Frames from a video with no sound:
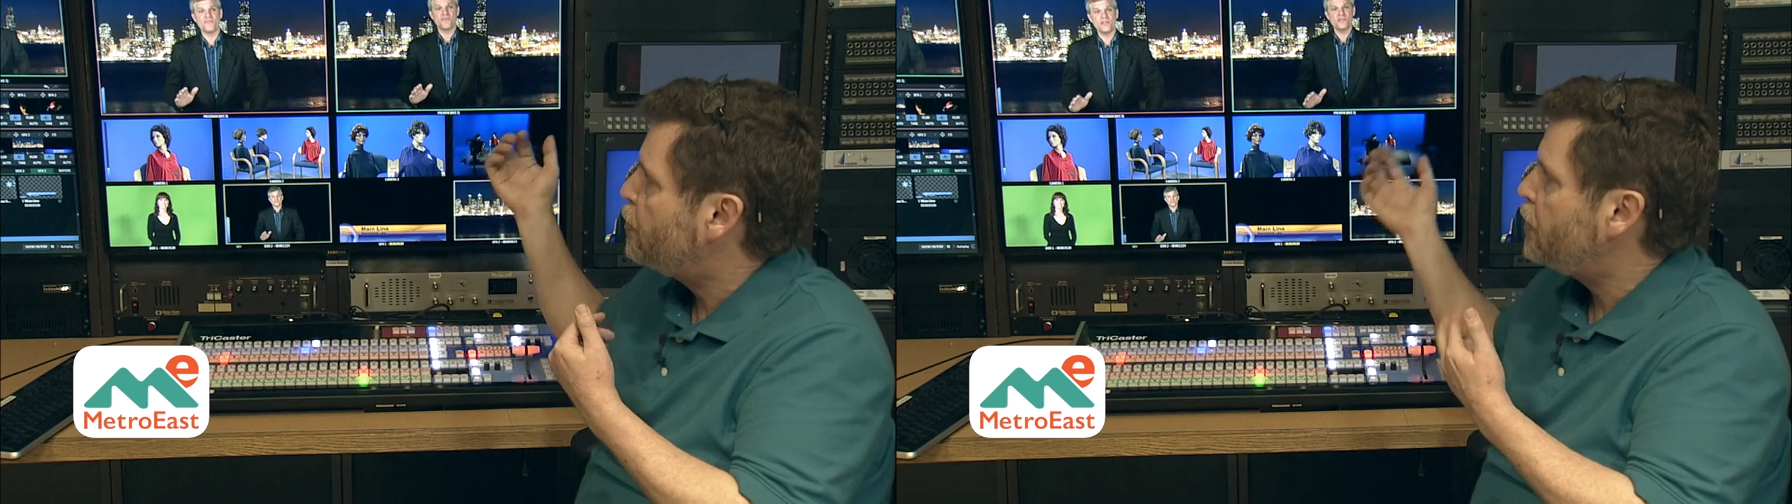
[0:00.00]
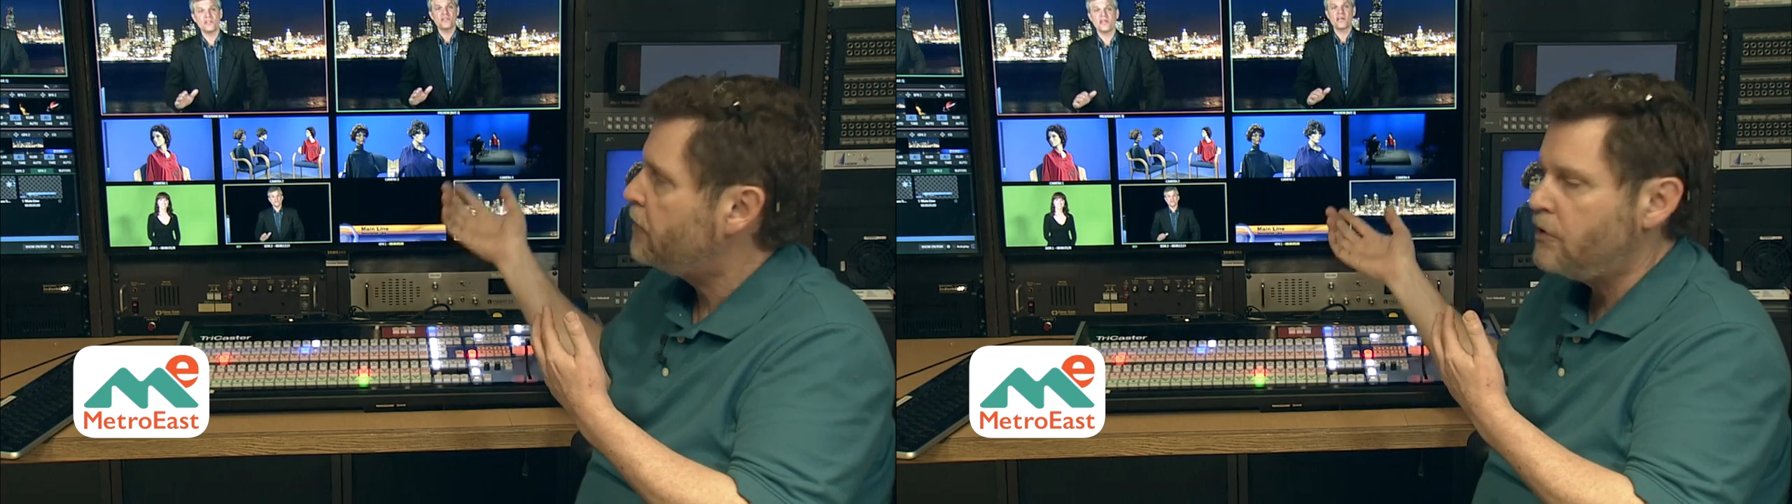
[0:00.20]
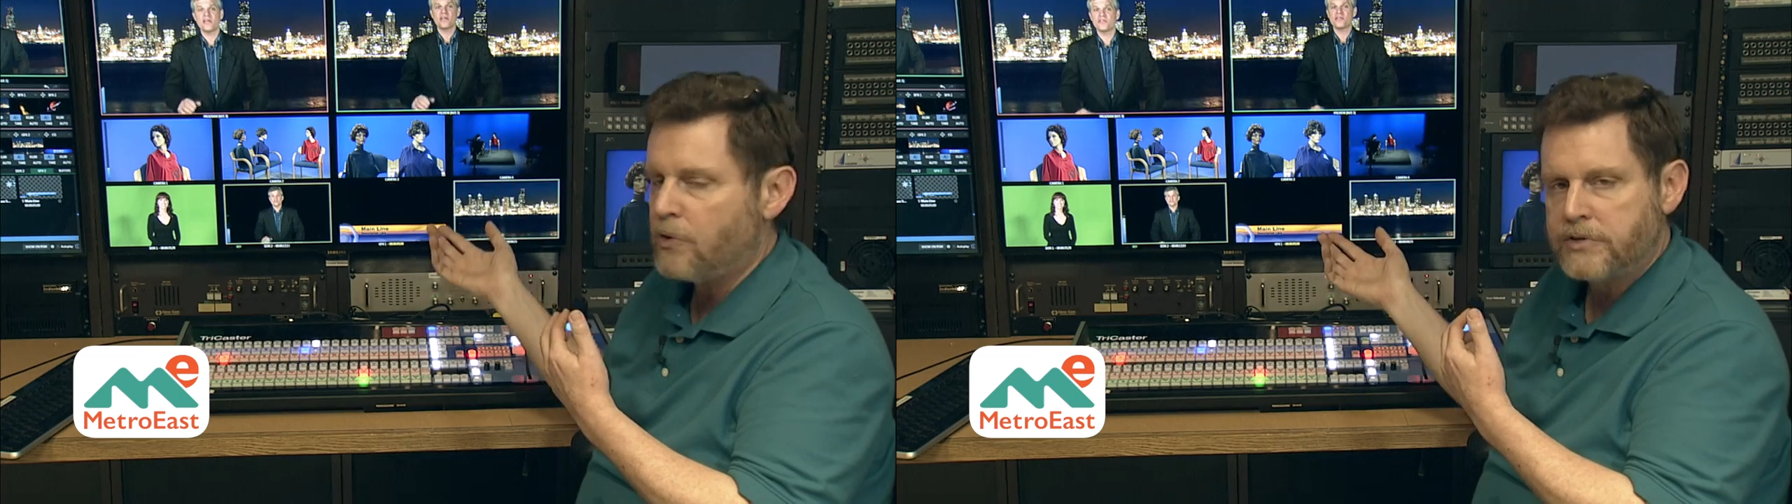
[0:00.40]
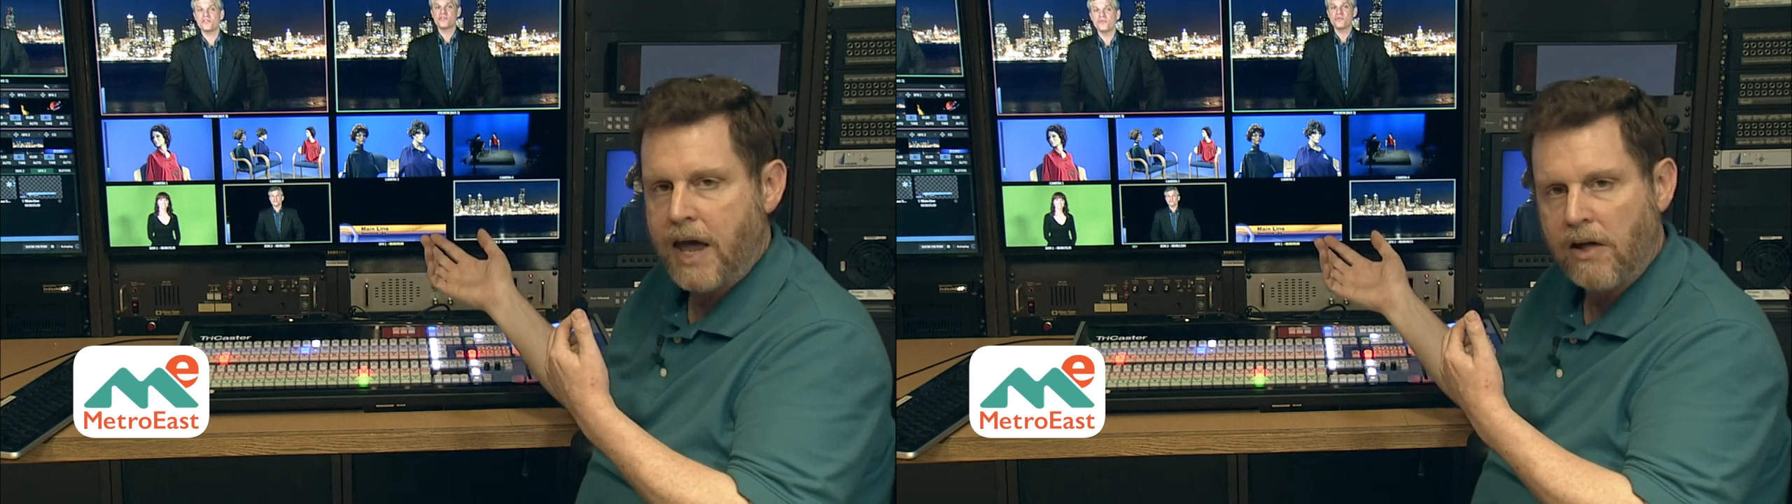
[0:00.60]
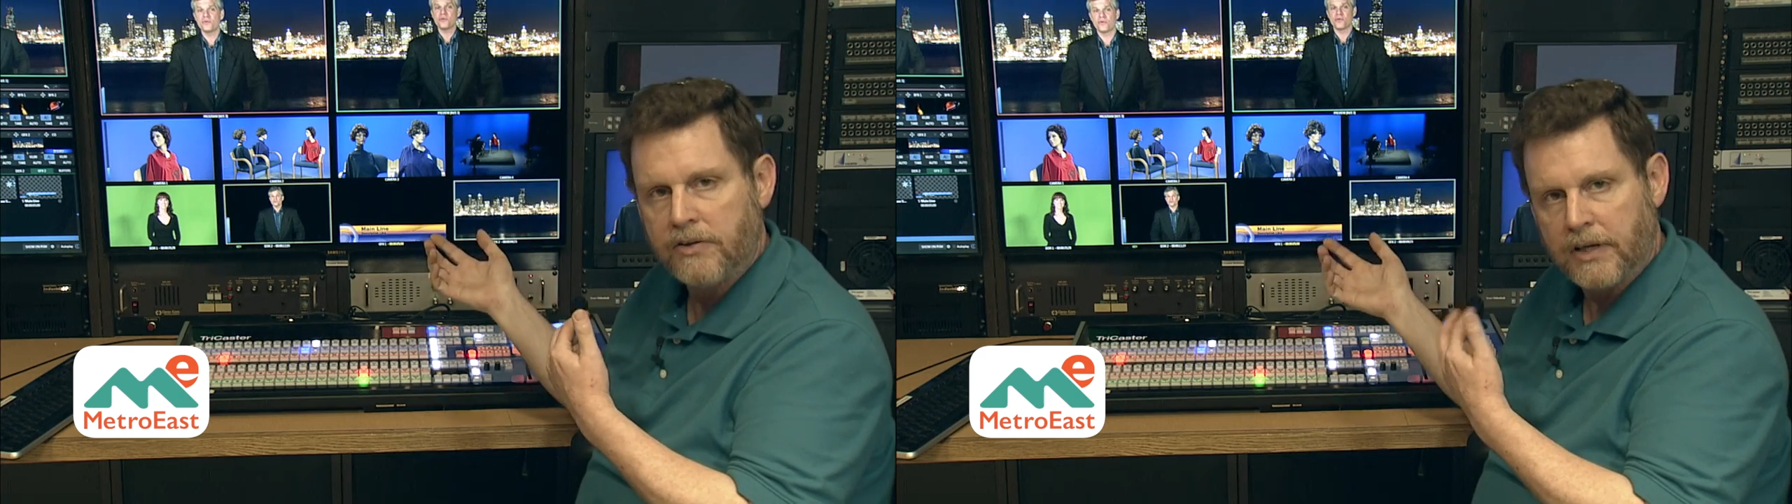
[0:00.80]
put your
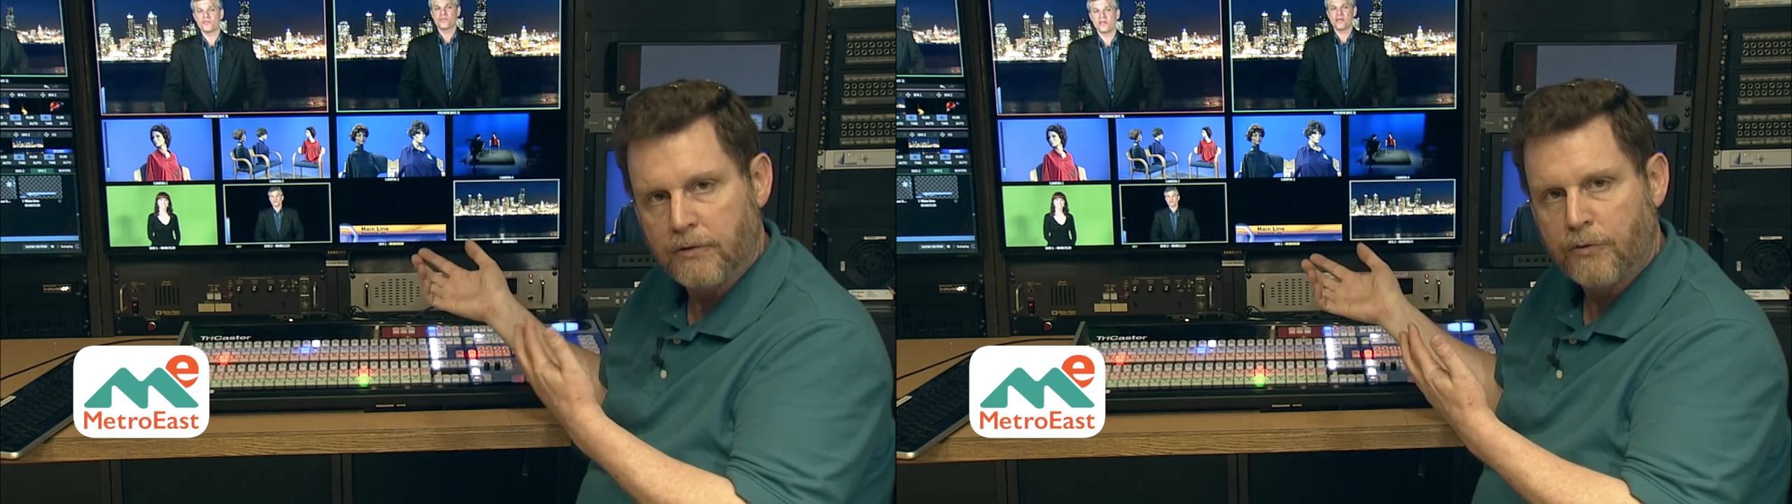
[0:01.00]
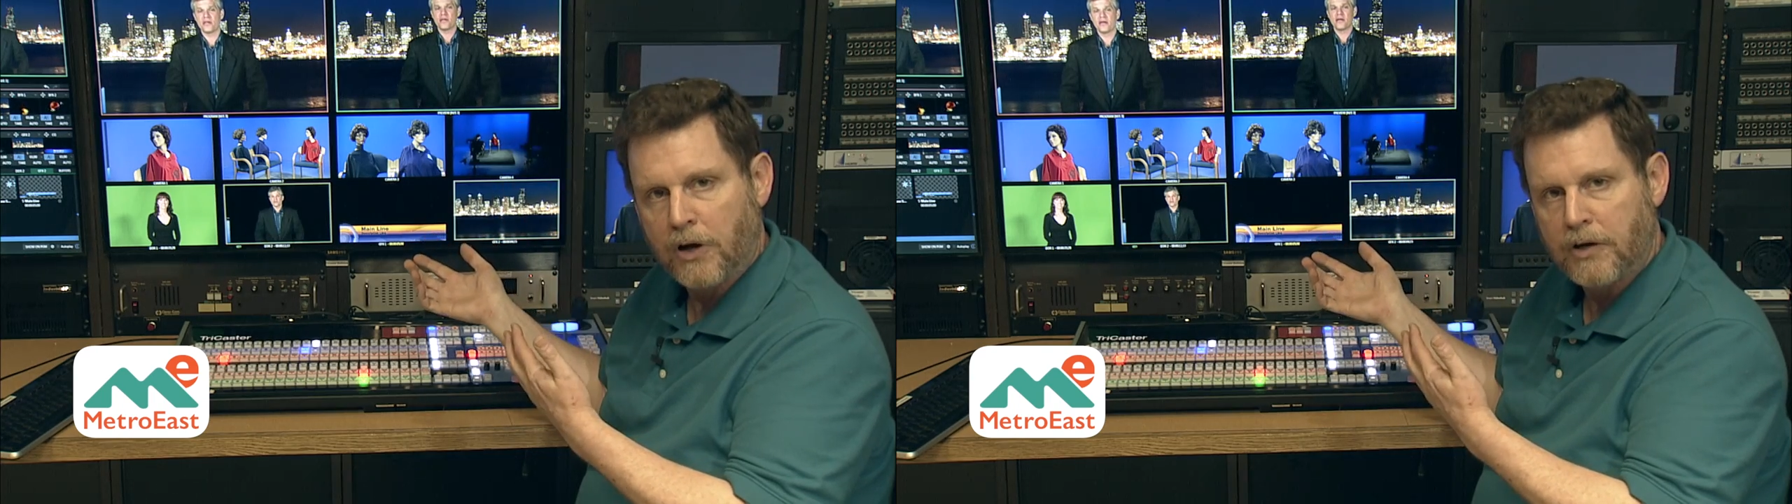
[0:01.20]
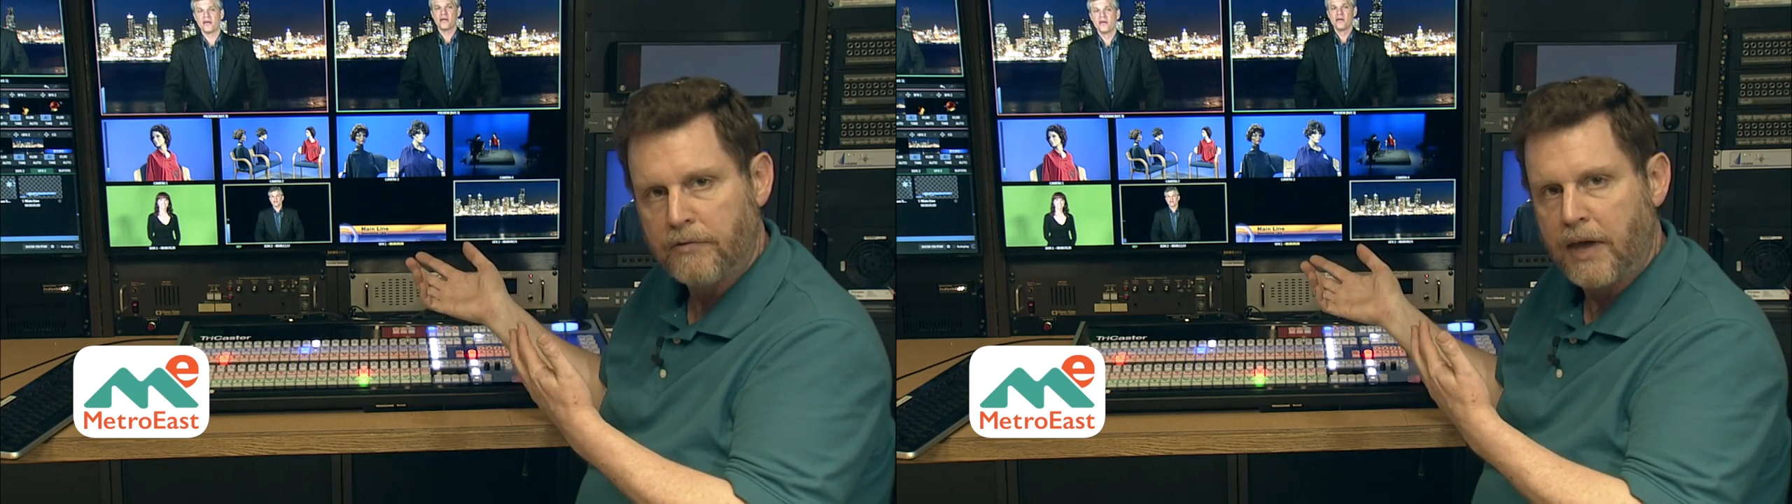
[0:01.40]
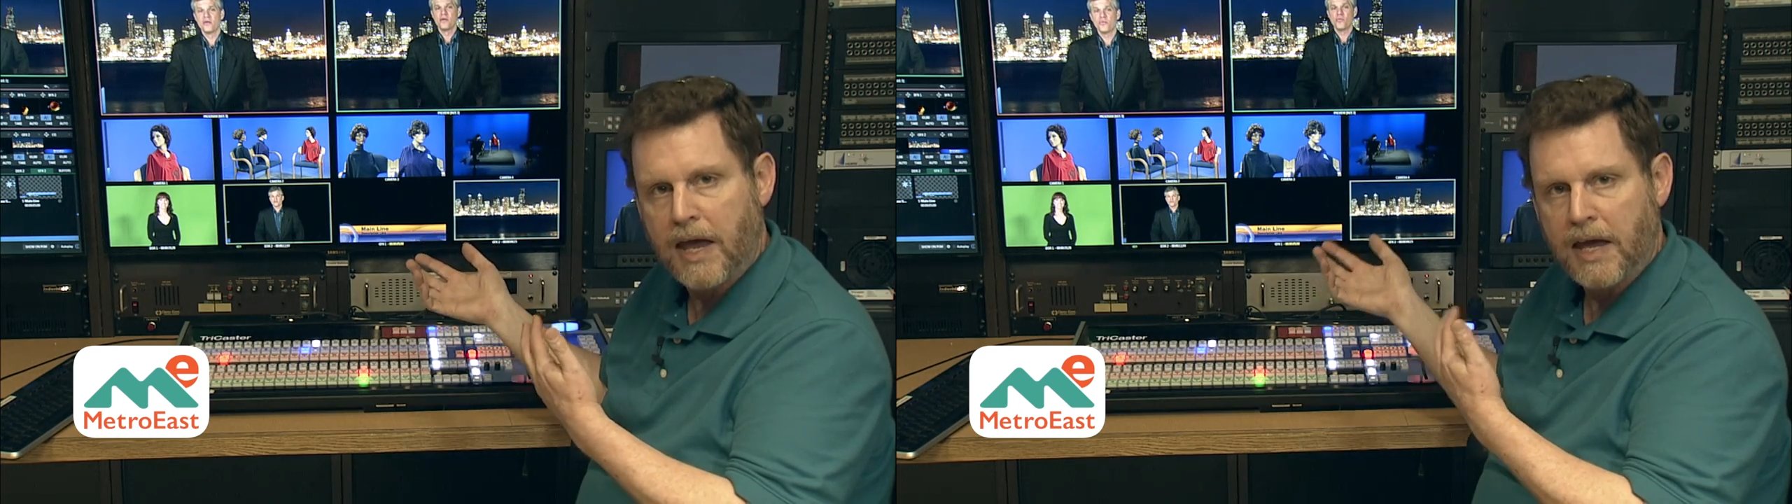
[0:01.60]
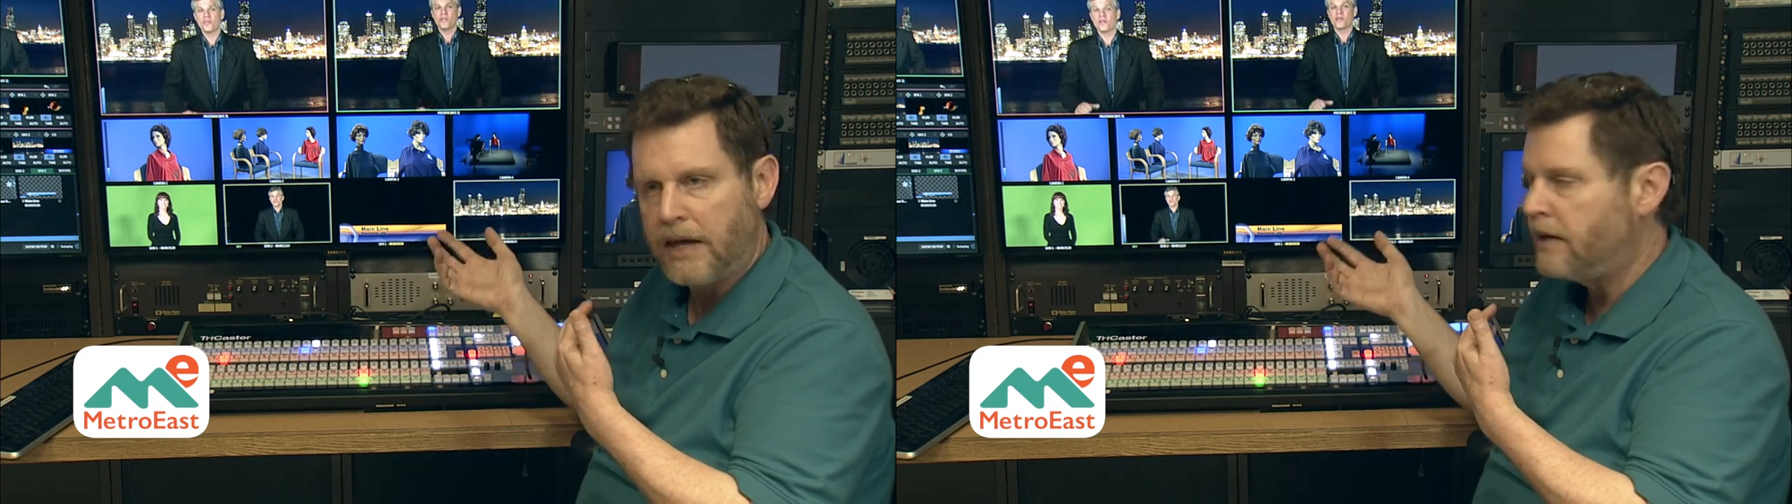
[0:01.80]
talent in front of
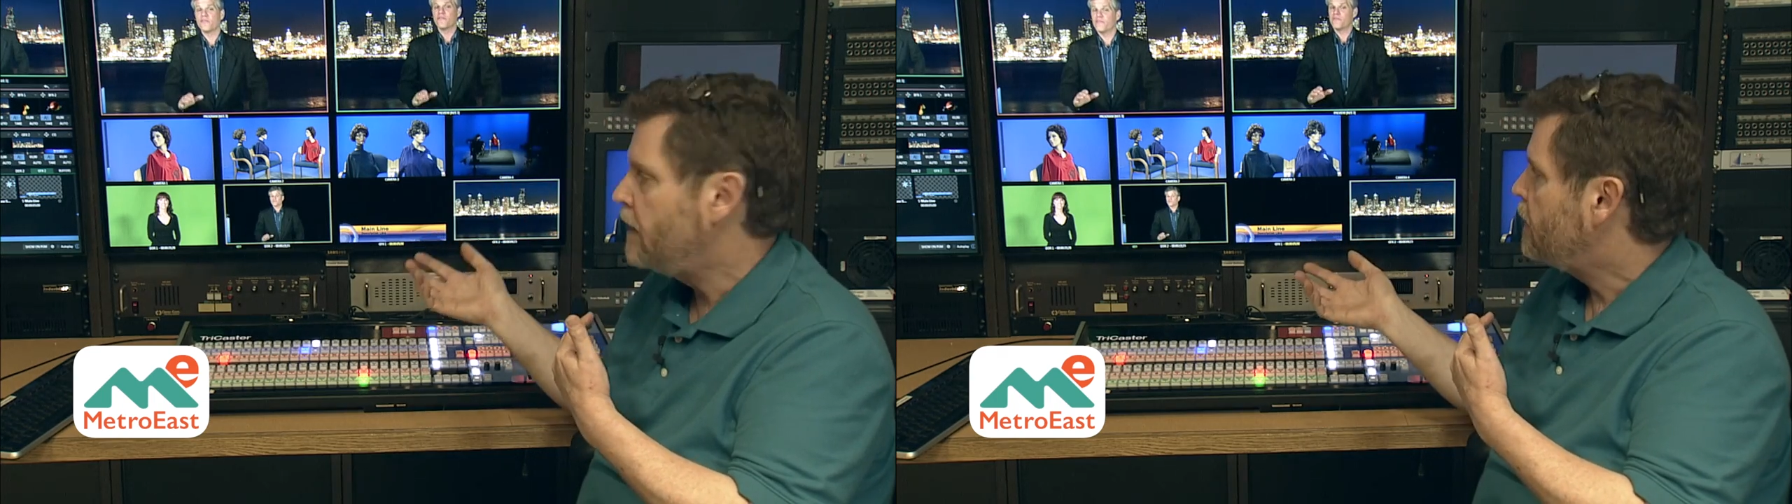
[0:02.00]
a